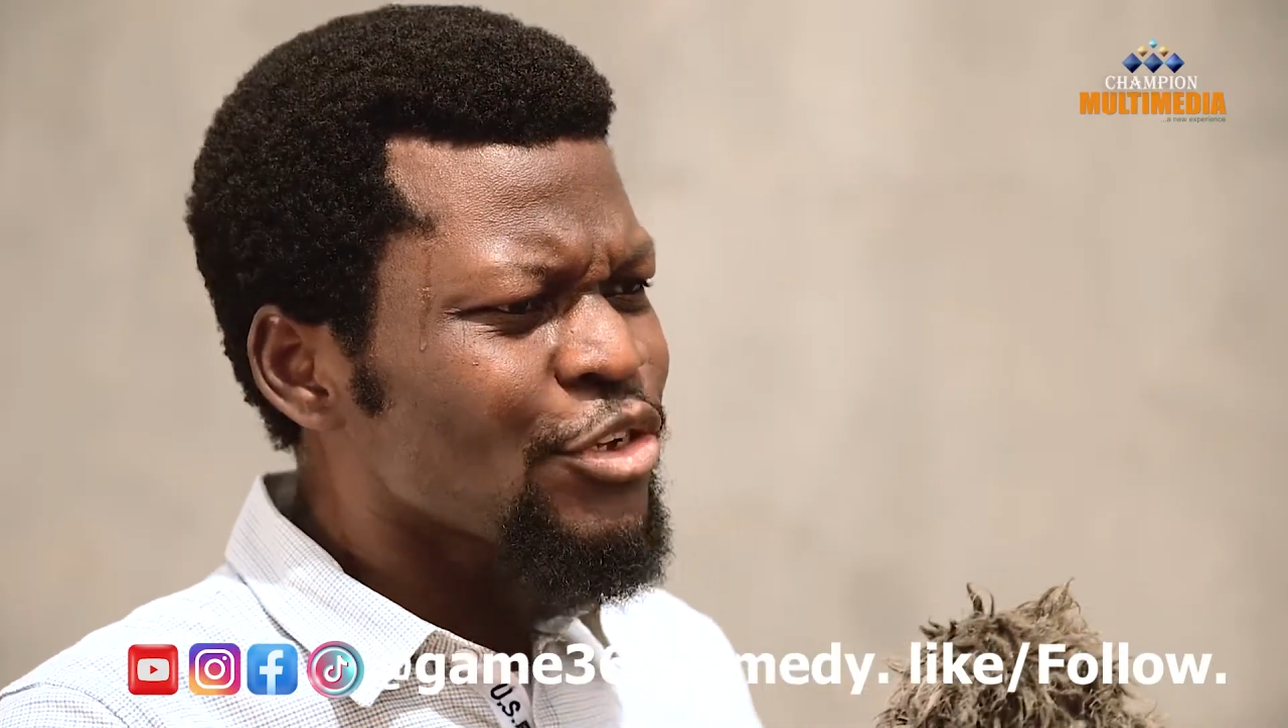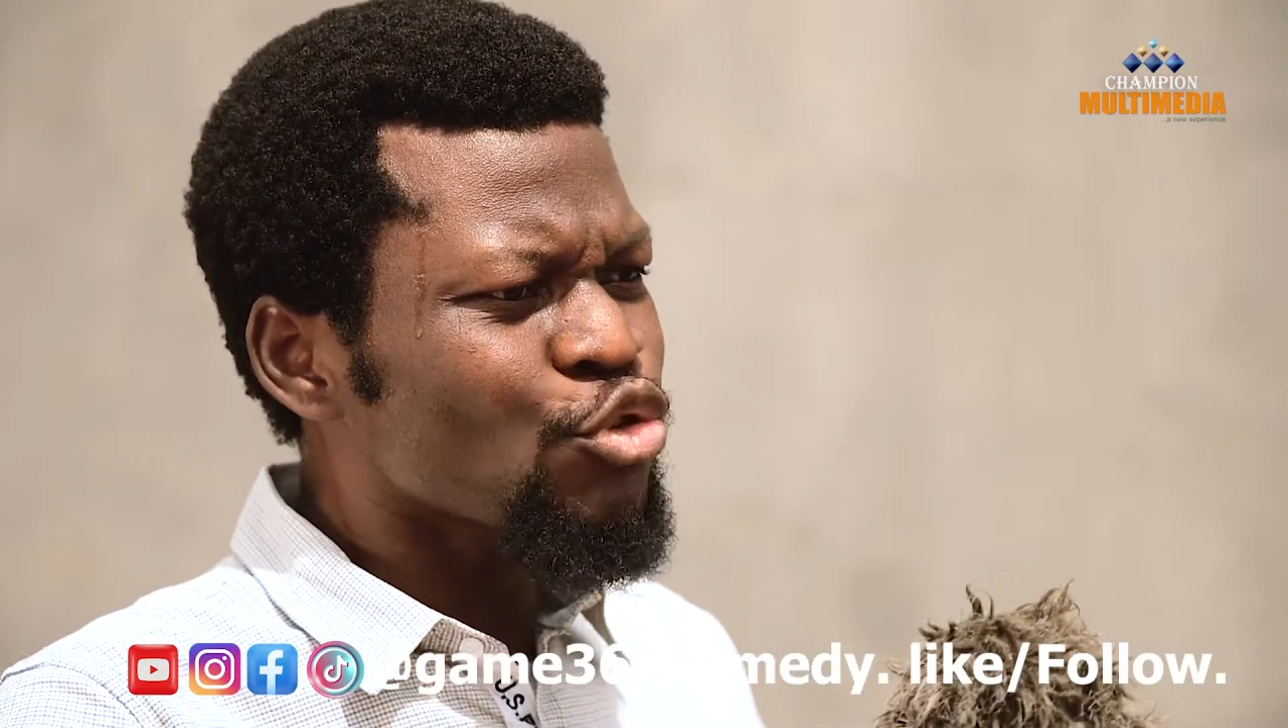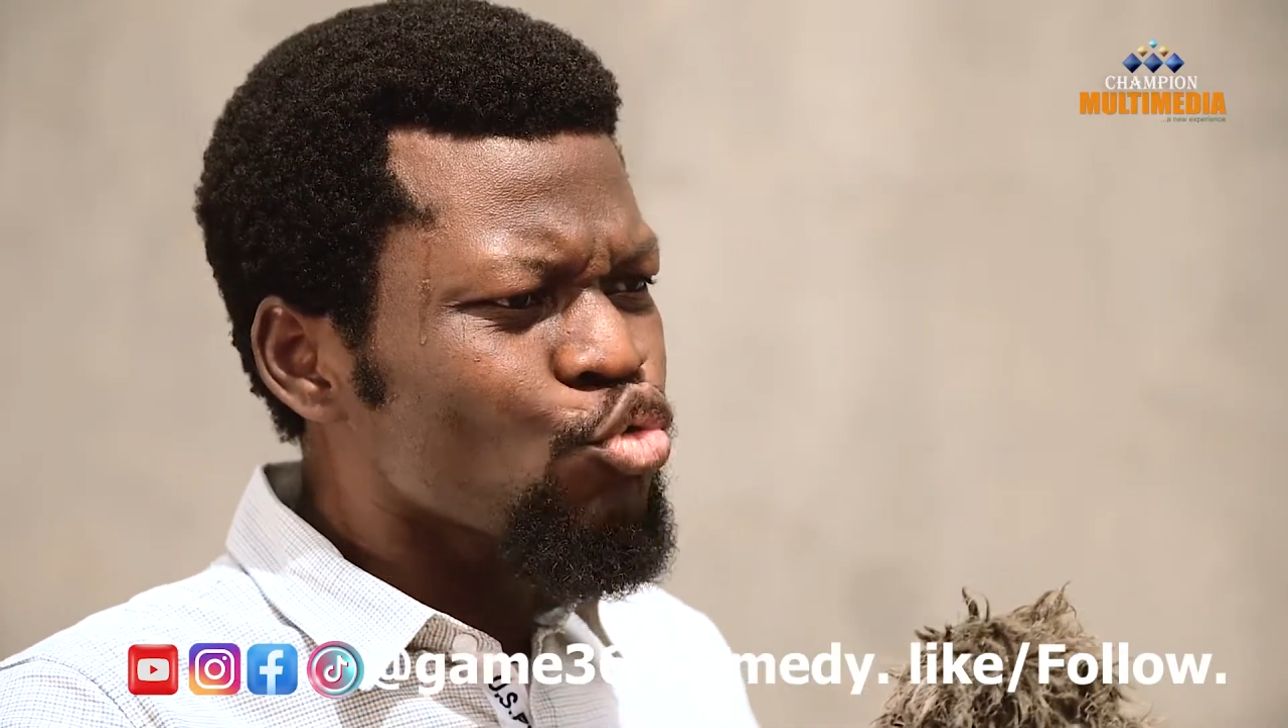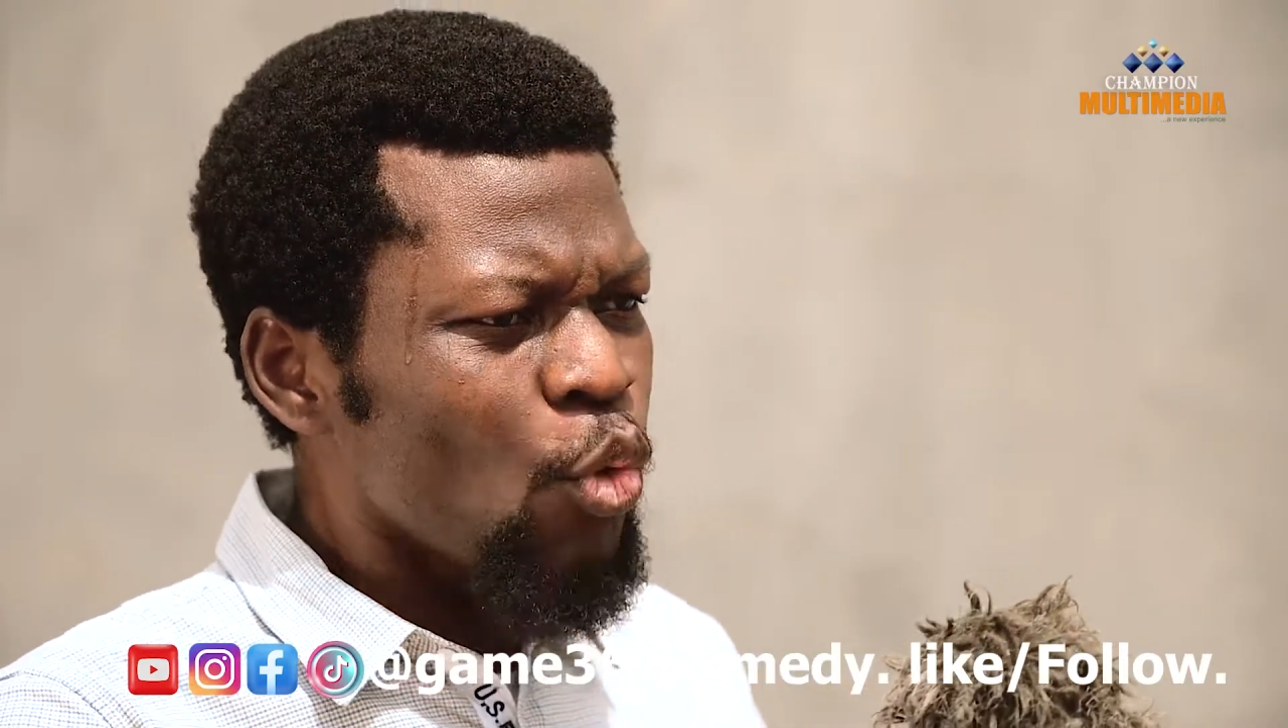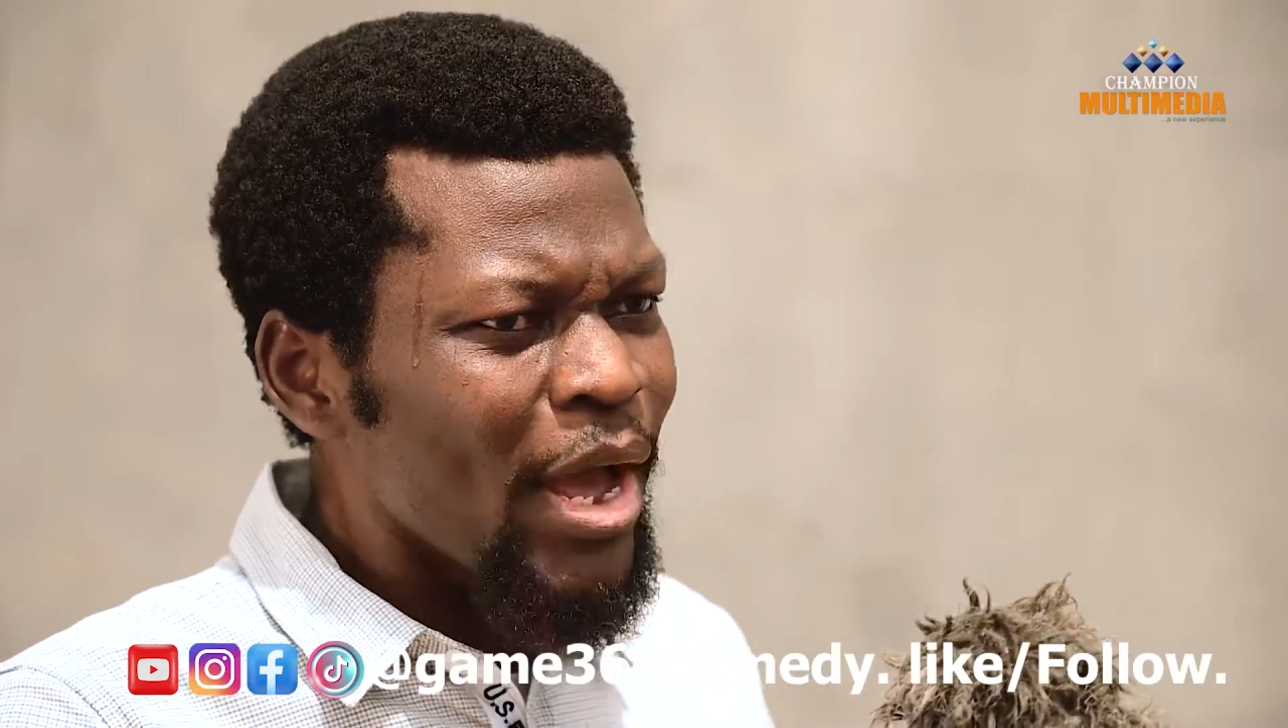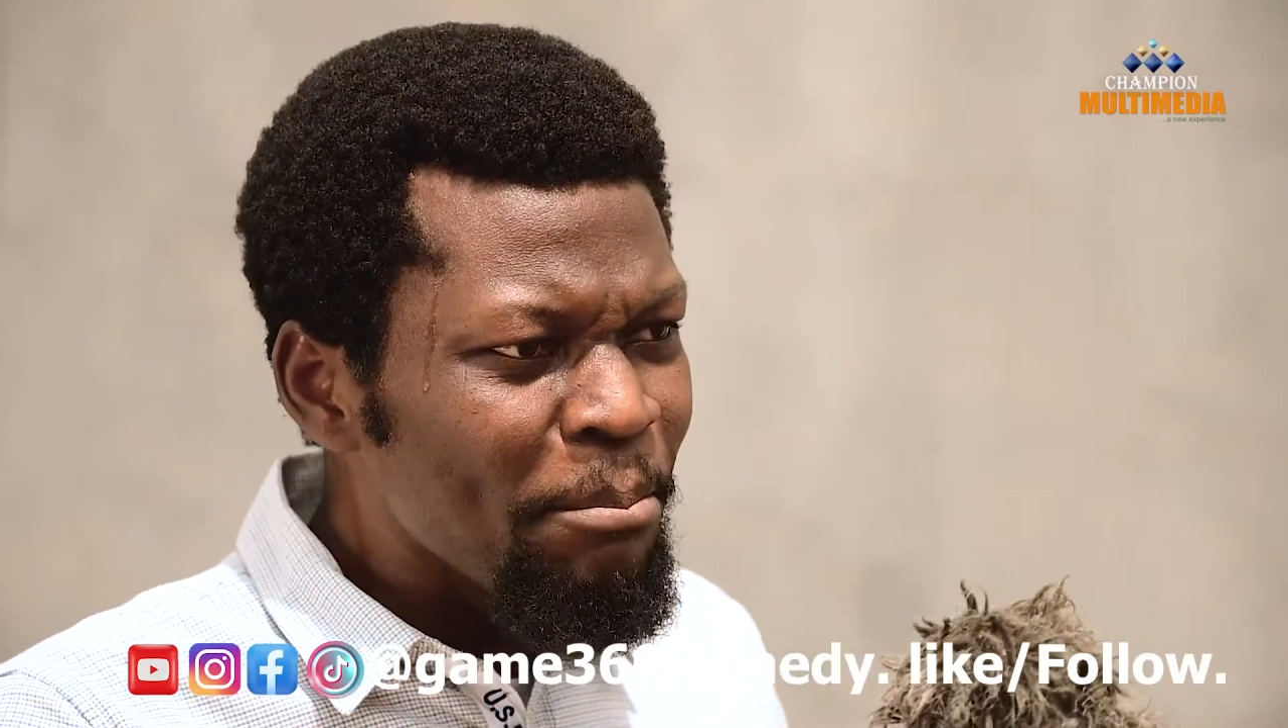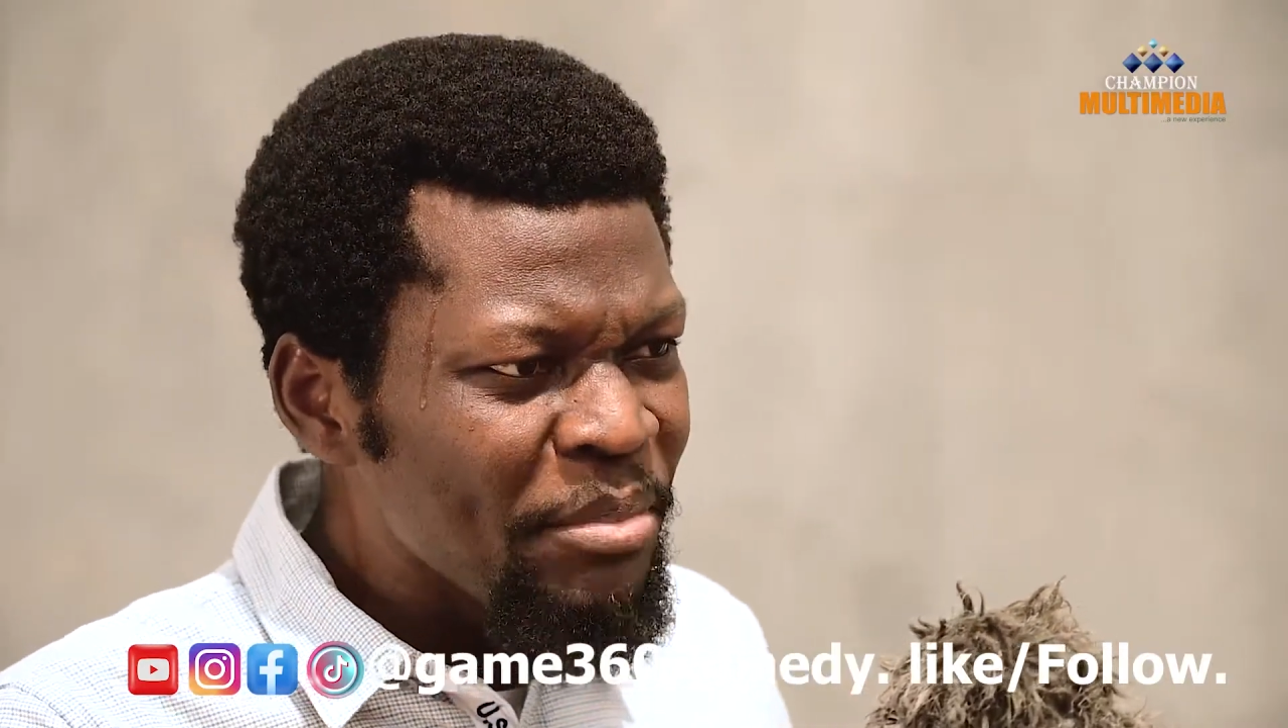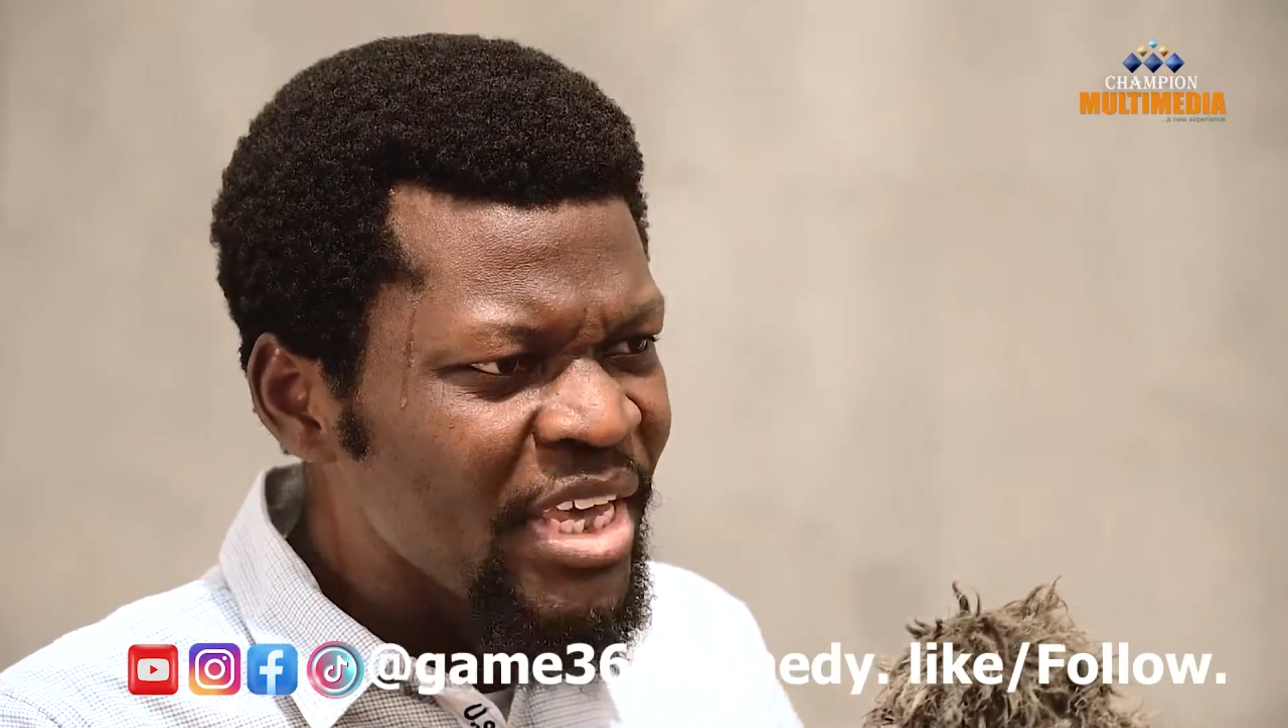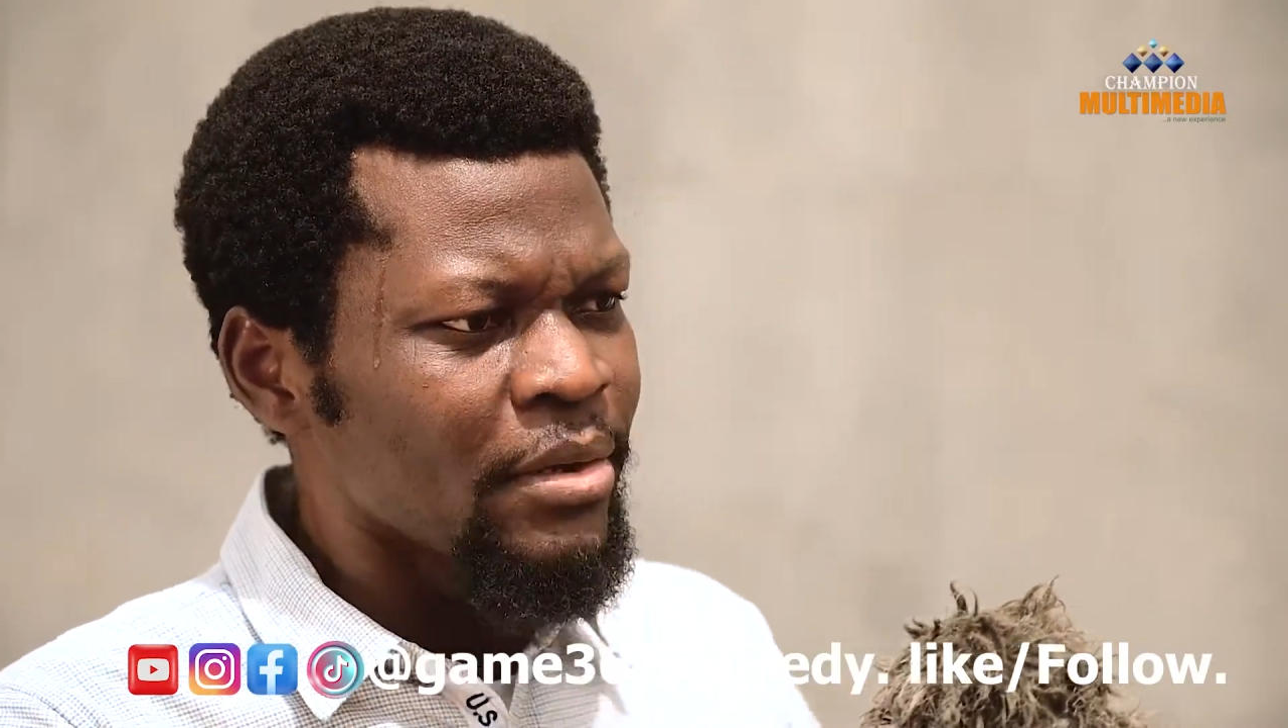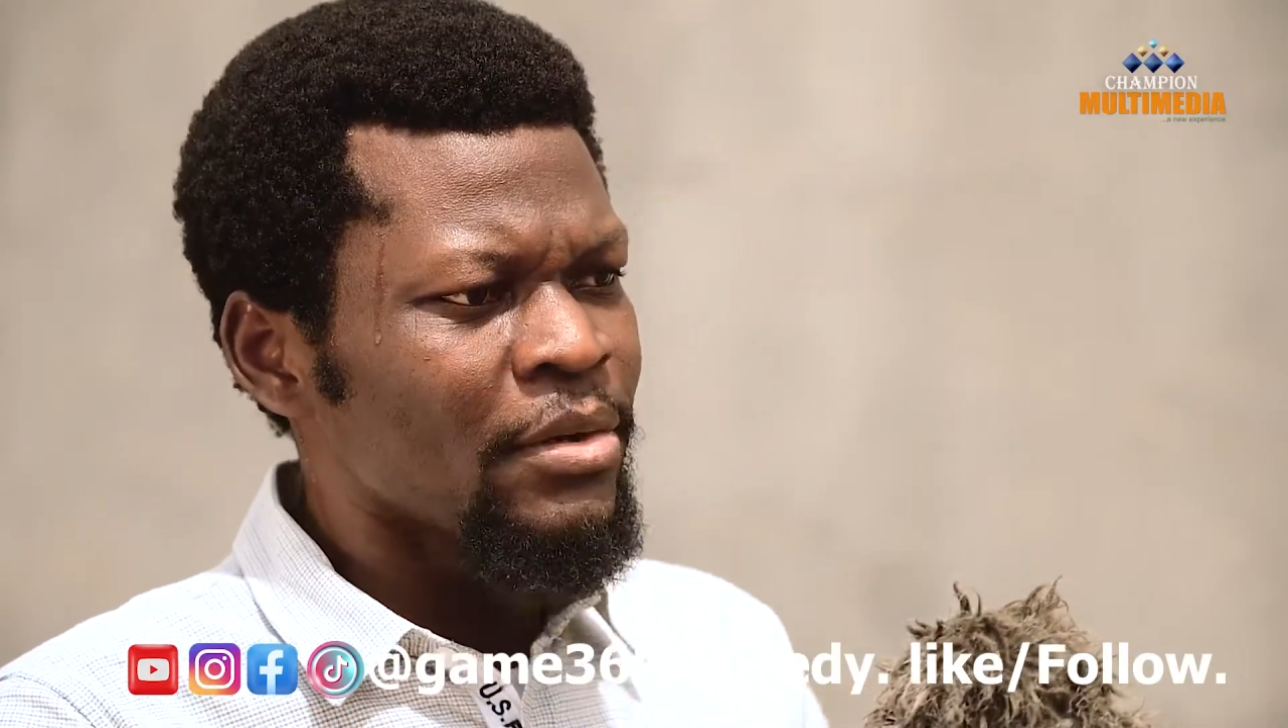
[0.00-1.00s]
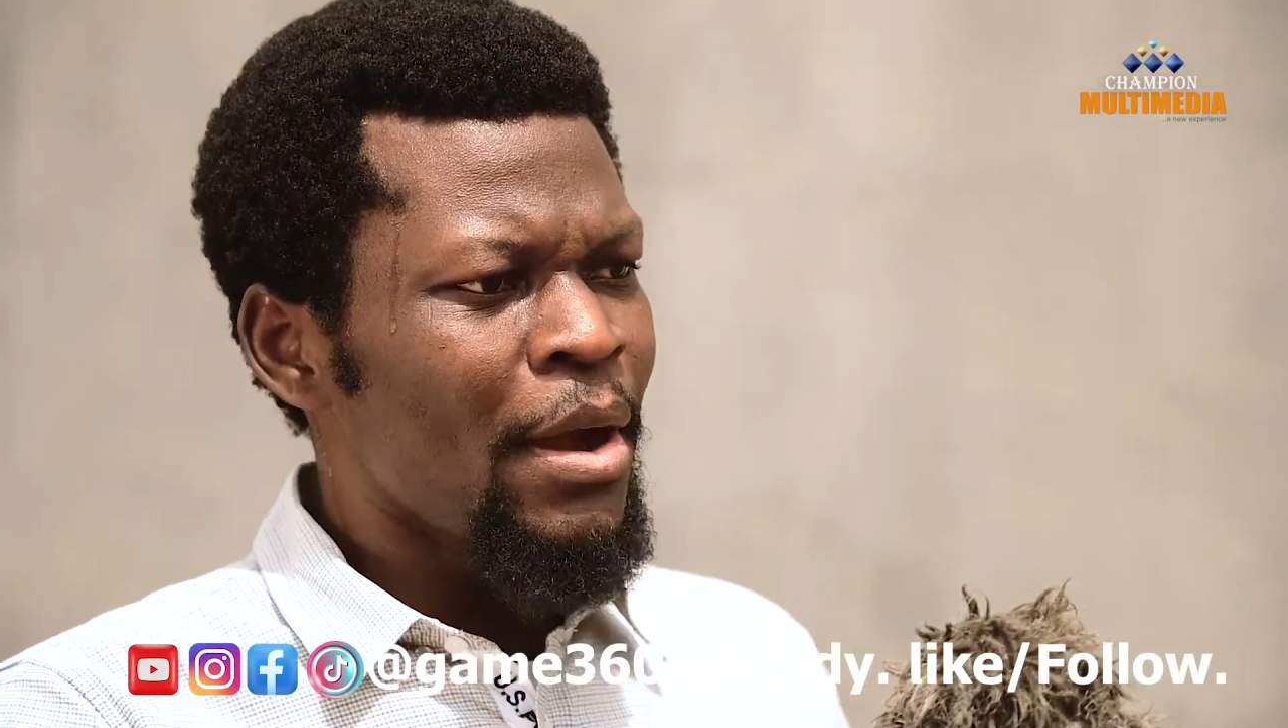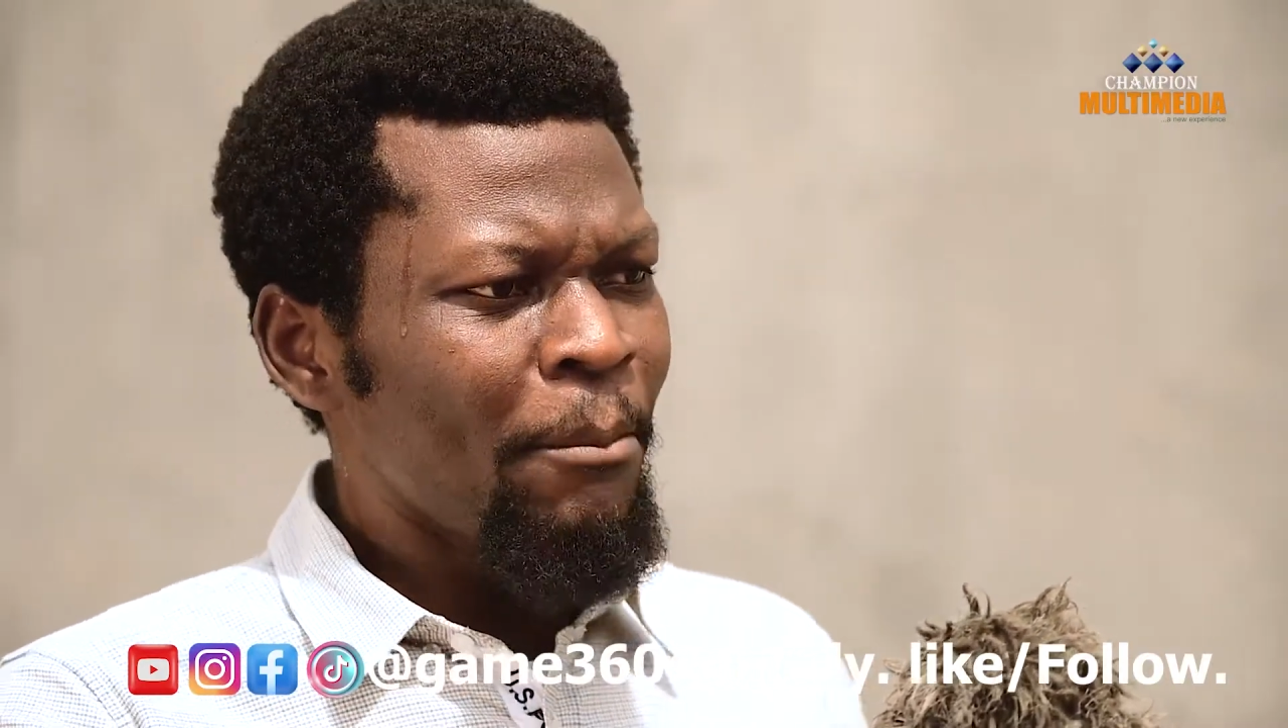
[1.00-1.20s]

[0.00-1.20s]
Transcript: square meal.